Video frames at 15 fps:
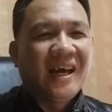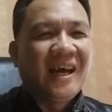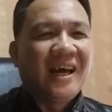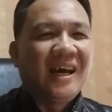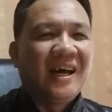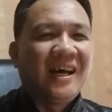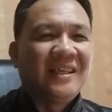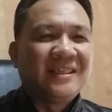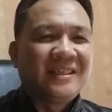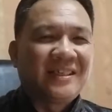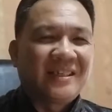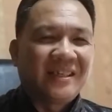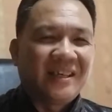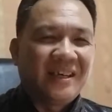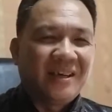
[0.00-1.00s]
and
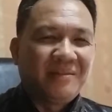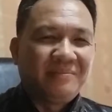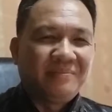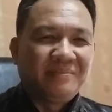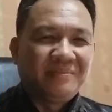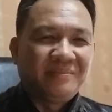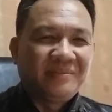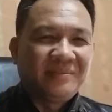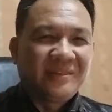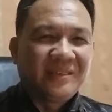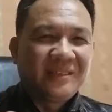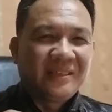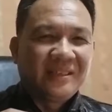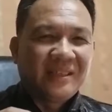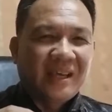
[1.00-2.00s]

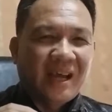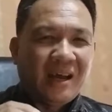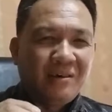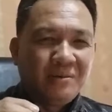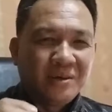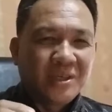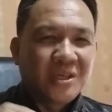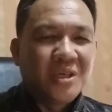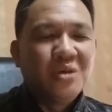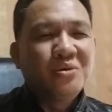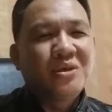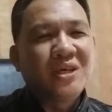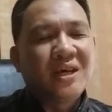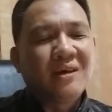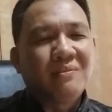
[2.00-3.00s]
I was
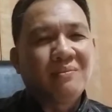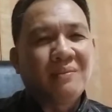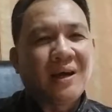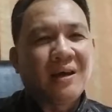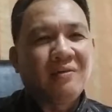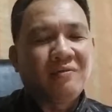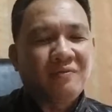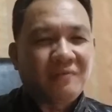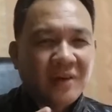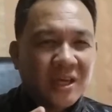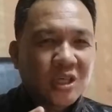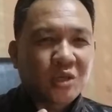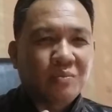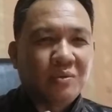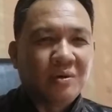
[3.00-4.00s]
using my
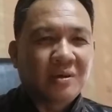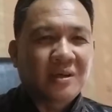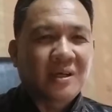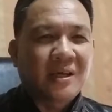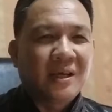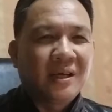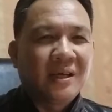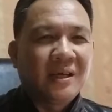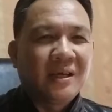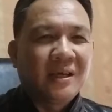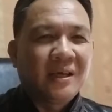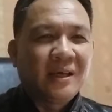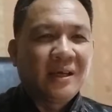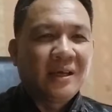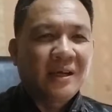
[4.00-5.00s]
Facebook
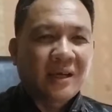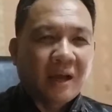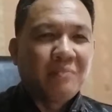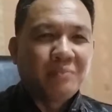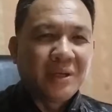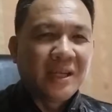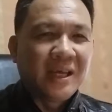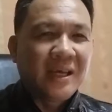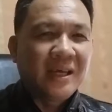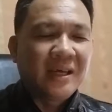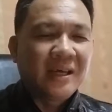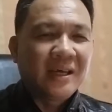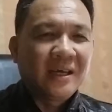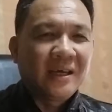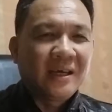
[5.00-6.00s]
company.
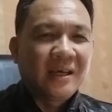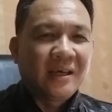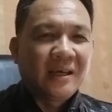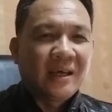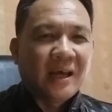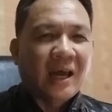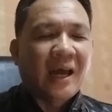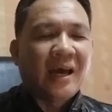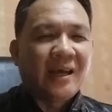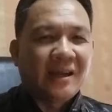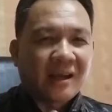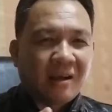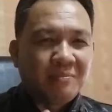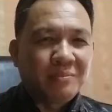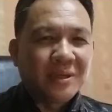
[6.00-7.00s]
I had
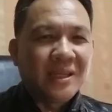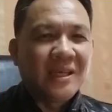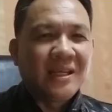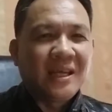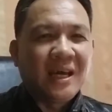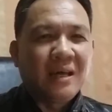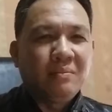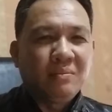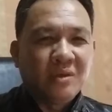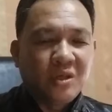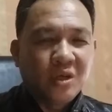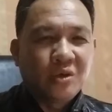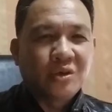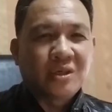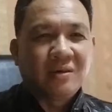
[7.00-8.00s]
a company named
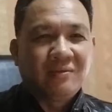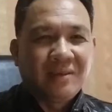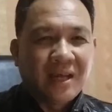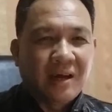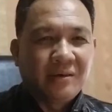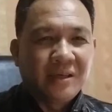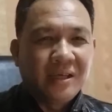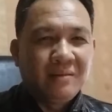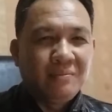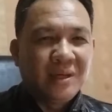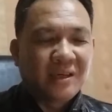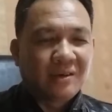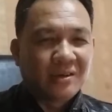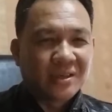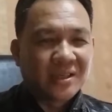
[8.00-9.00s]
Joseph Loudon
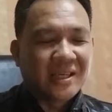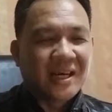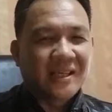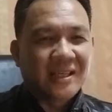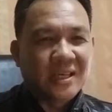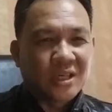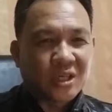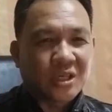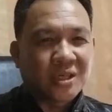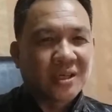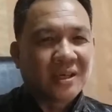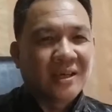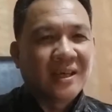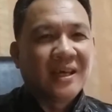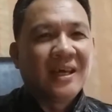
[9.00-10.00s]
because that is
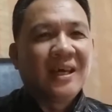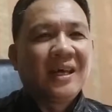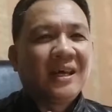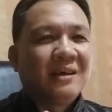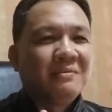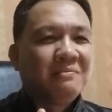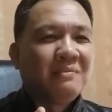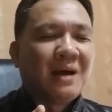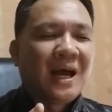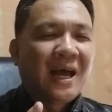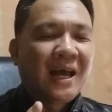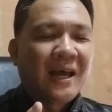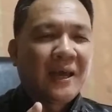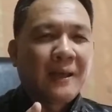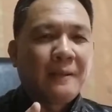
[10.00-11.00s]

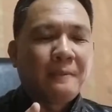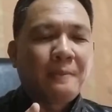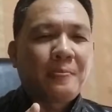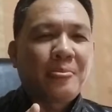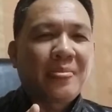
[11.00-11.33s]
my